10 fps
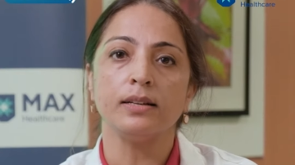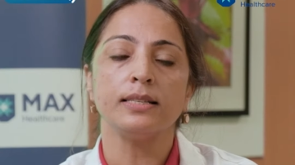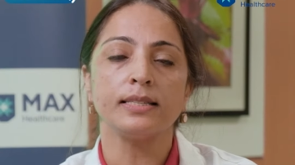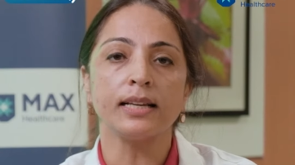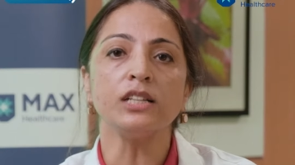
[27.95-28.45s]

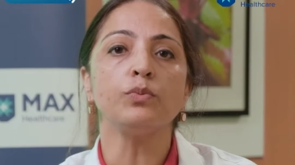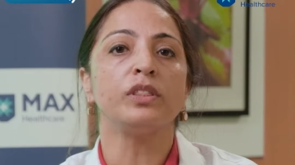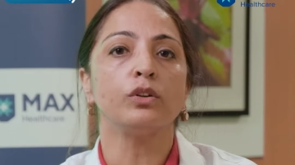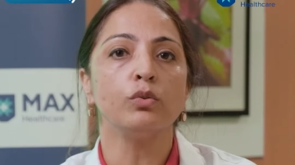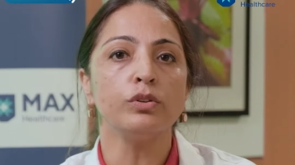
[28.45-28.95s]
Start
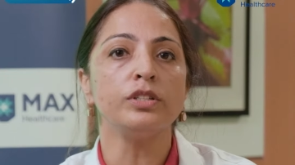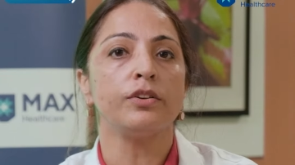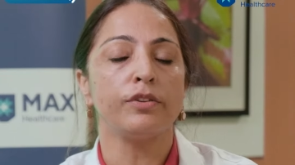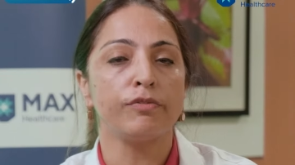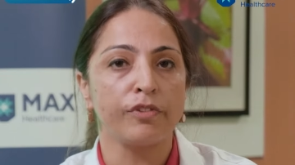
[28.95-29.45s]
with a good,
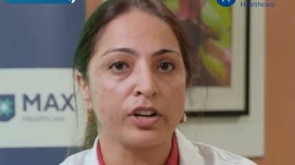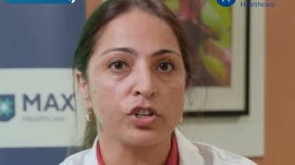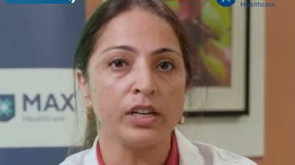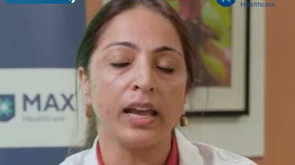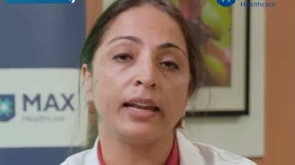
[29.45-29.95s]

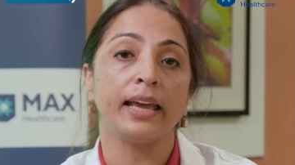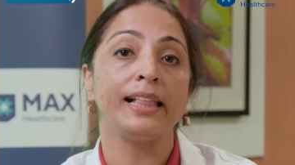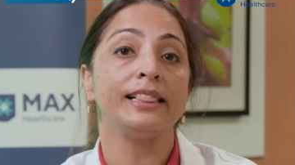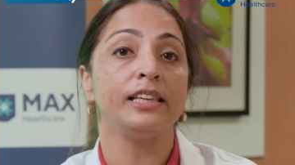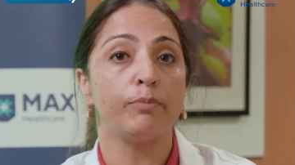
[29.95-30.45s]
refreshing, and a
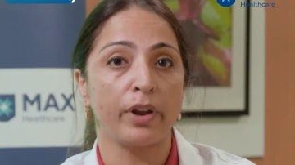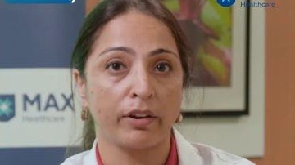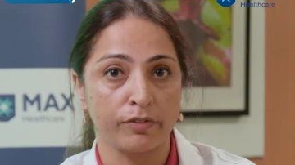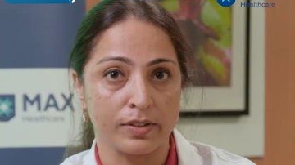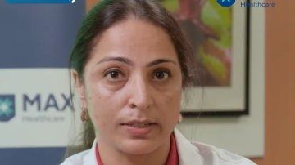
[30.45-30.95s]
healthy
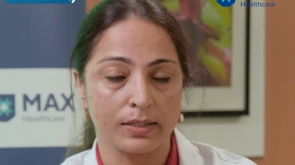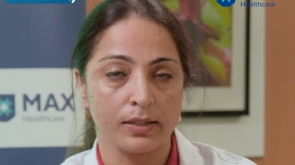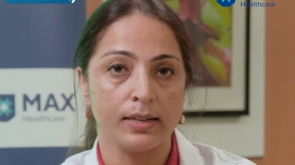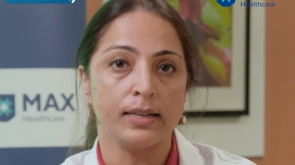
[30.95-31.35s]
breakfast.